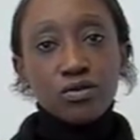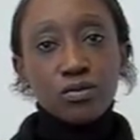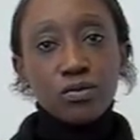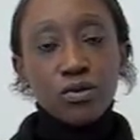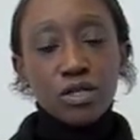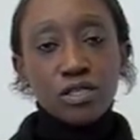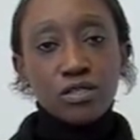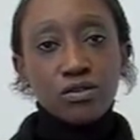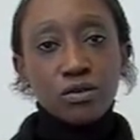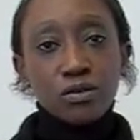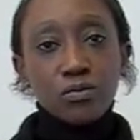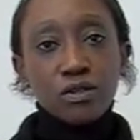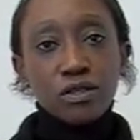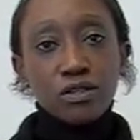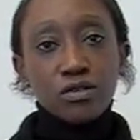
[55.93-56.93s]
to
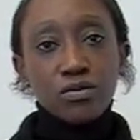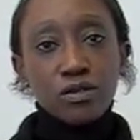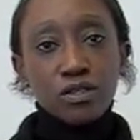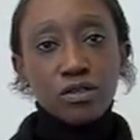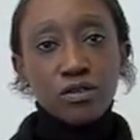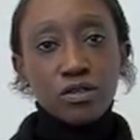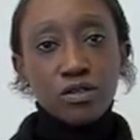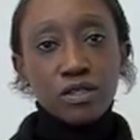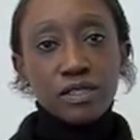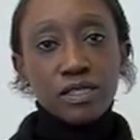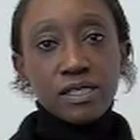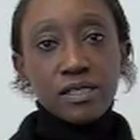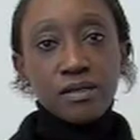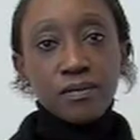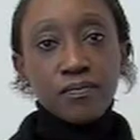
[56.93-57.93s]
brainstorm with the curatorial
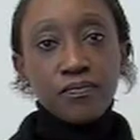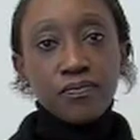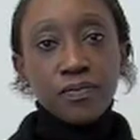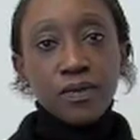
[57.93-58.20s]
team